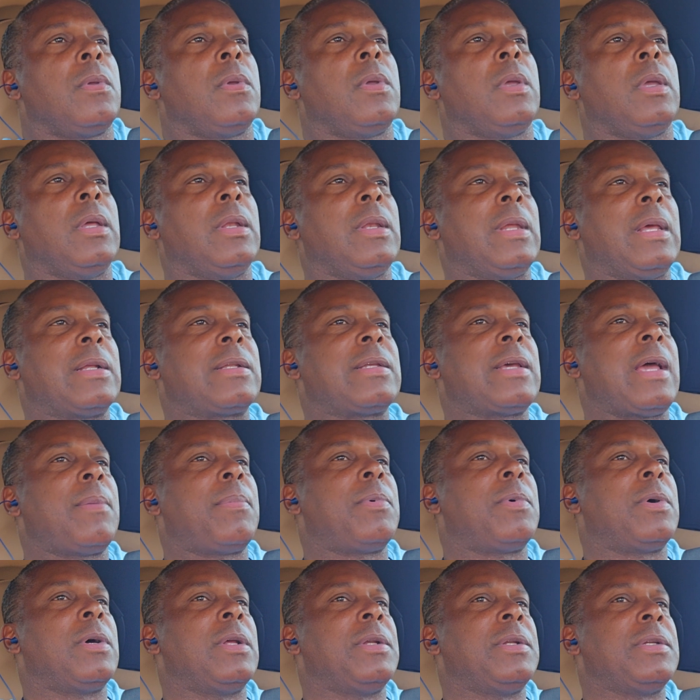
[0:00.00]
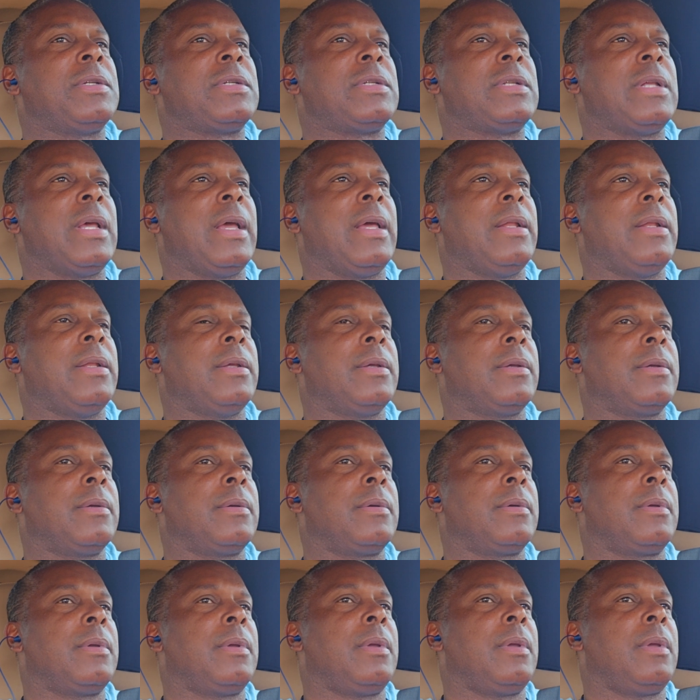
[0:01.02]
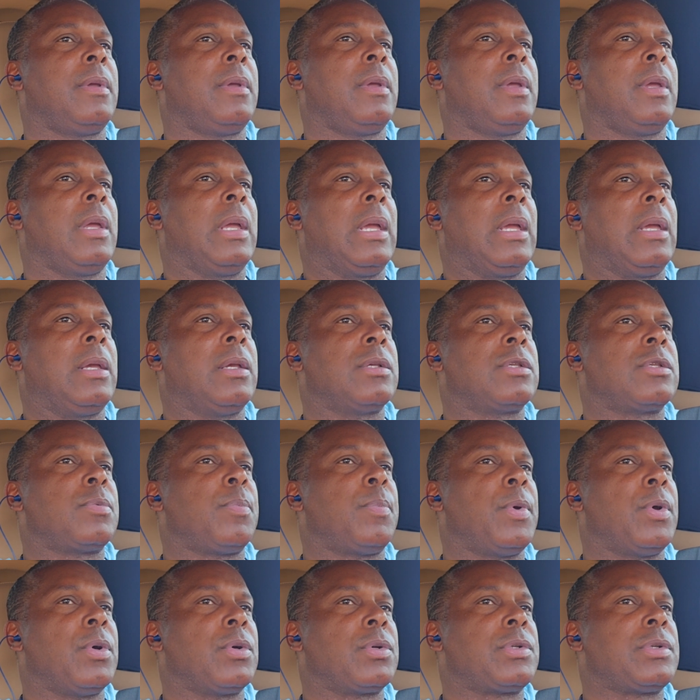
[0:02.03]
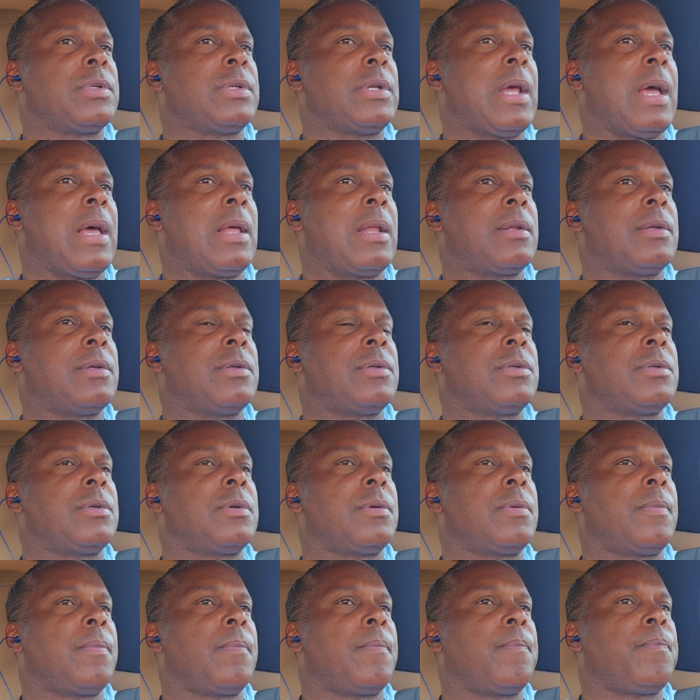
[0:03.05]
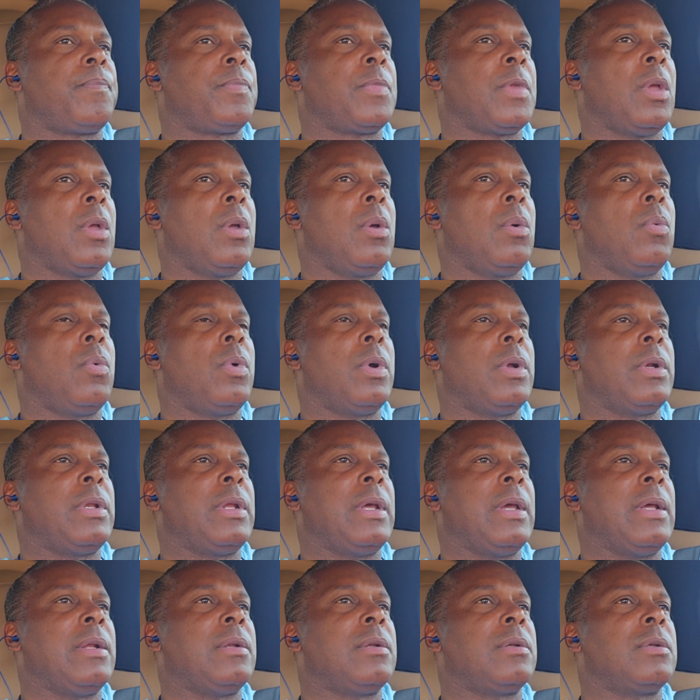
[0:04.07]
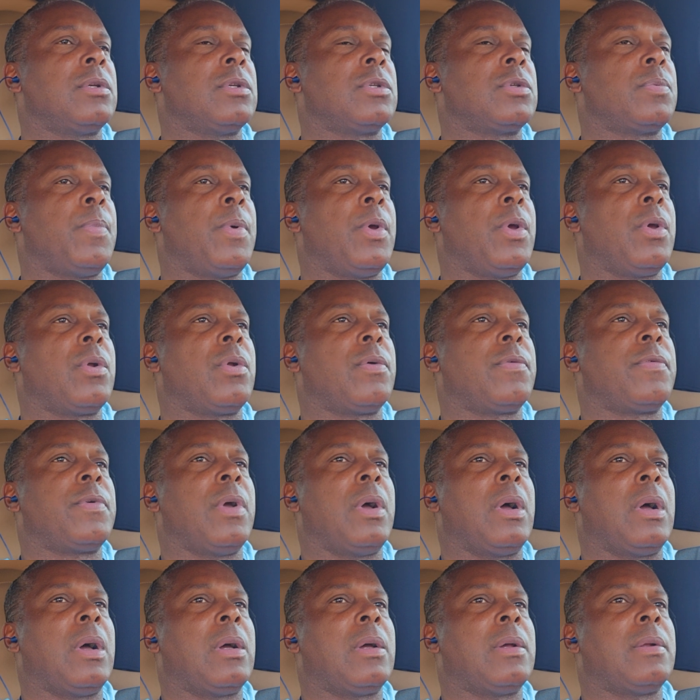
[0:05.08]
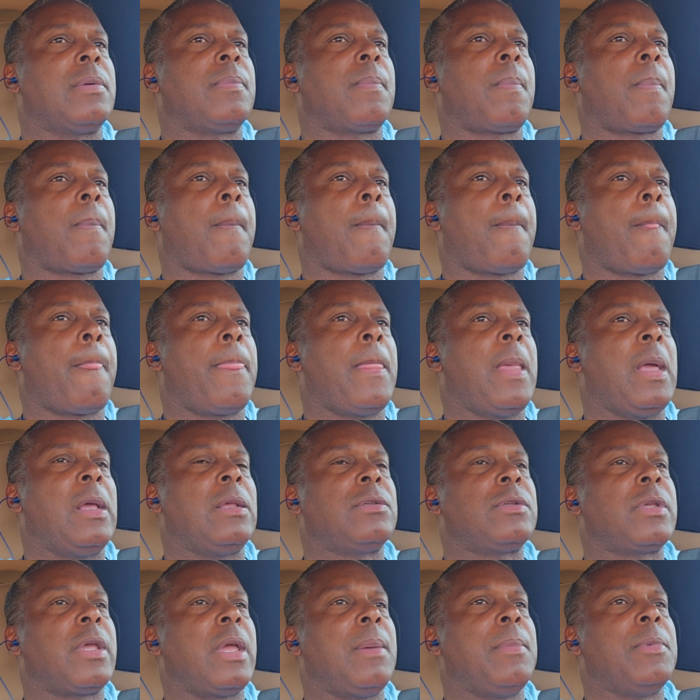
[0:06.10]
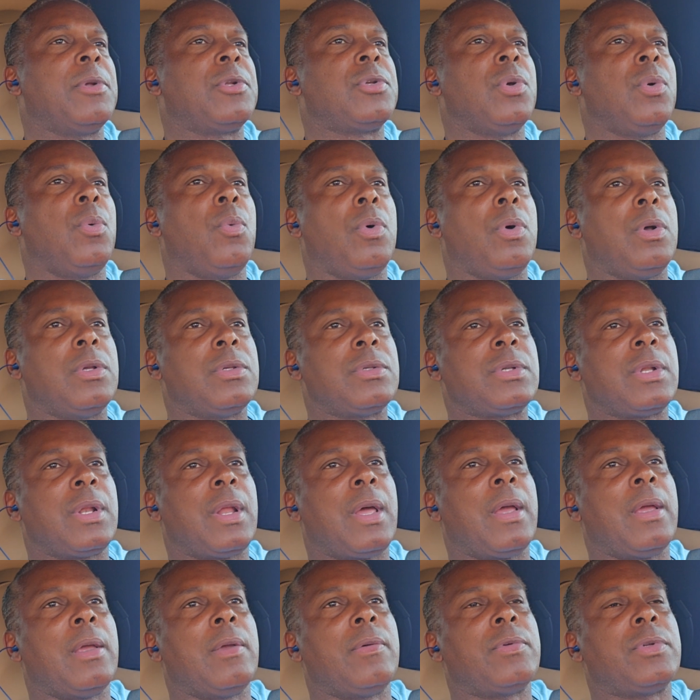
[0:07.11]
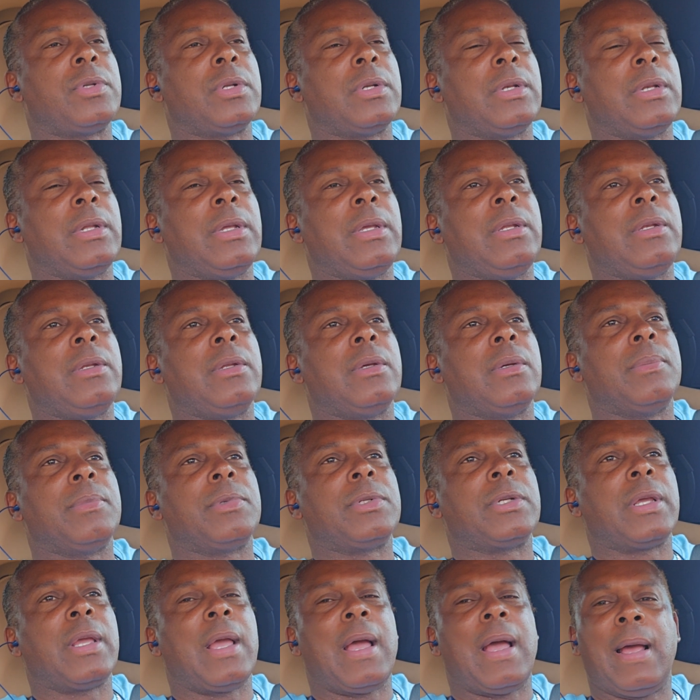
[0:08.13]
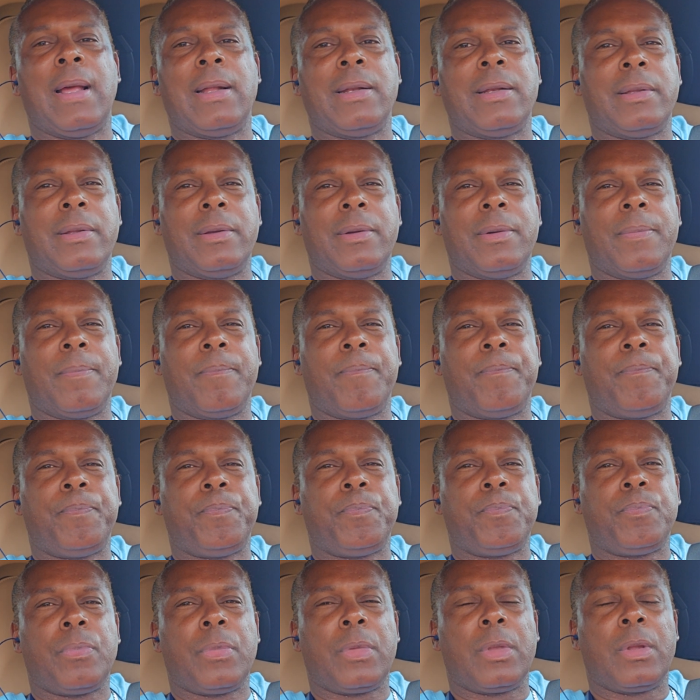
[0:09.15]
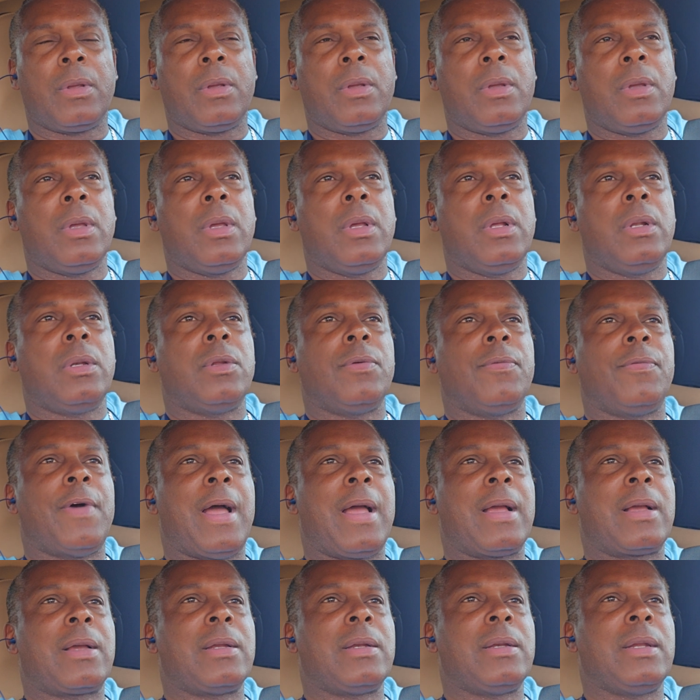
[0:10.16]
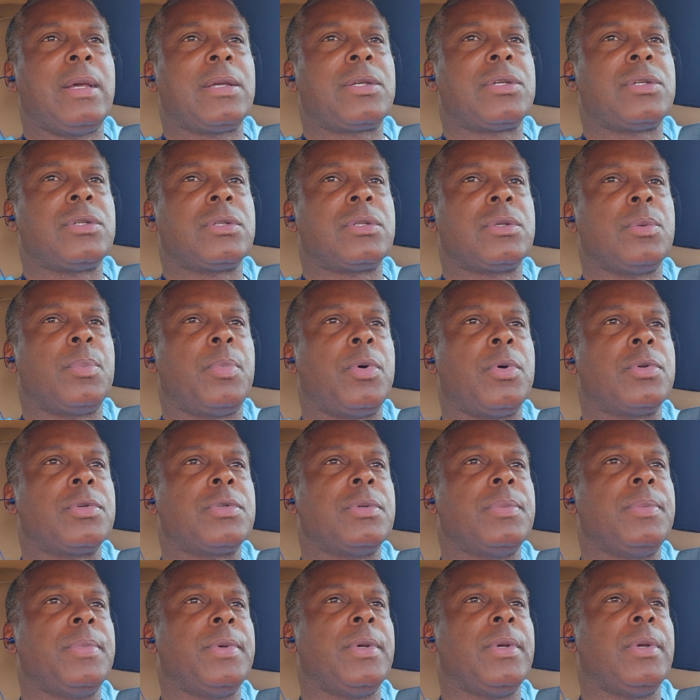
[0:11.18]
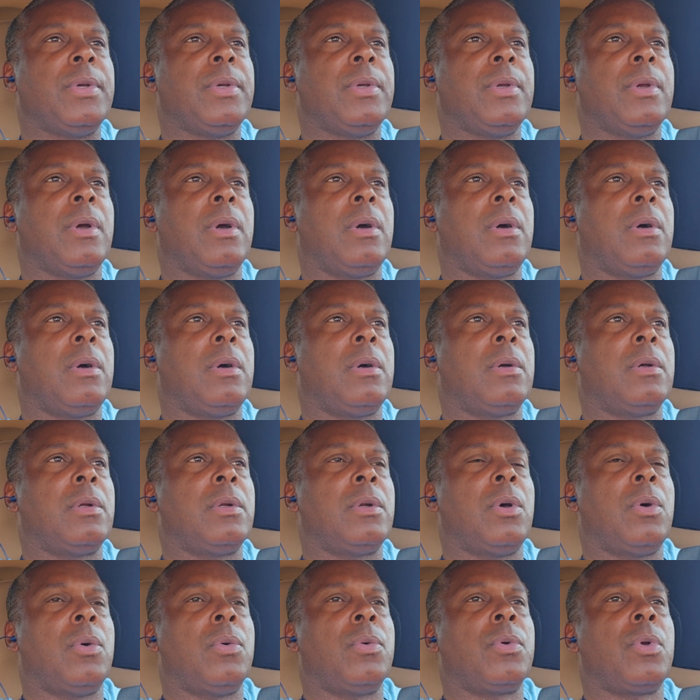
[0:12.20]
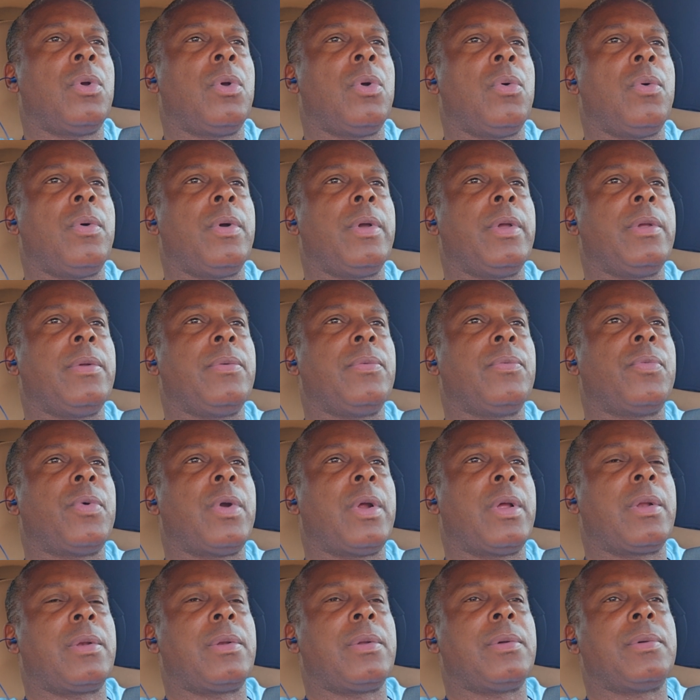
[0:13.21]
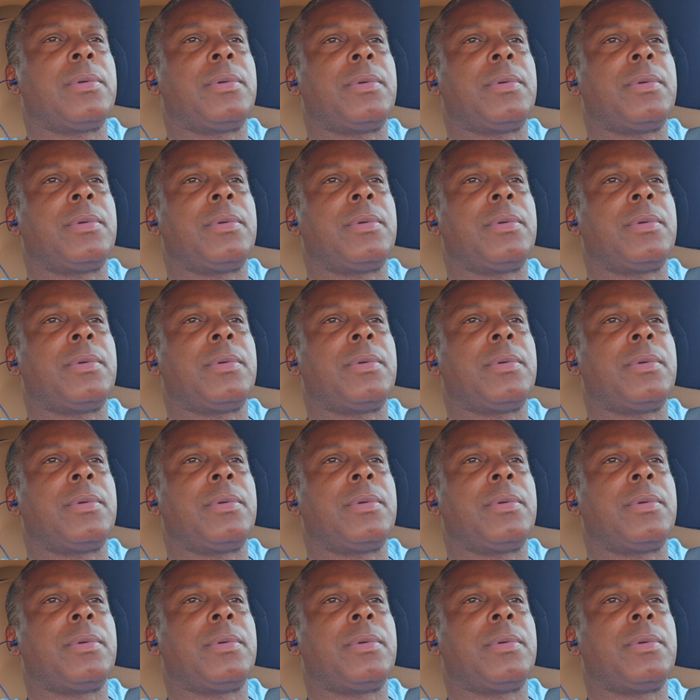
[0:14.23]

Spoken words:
And that type of understanding is spiritual knowledge, where the Spirit of God has came into one's life to lead them, to guide them. Divine connection is supposed to be an ongoing, regular,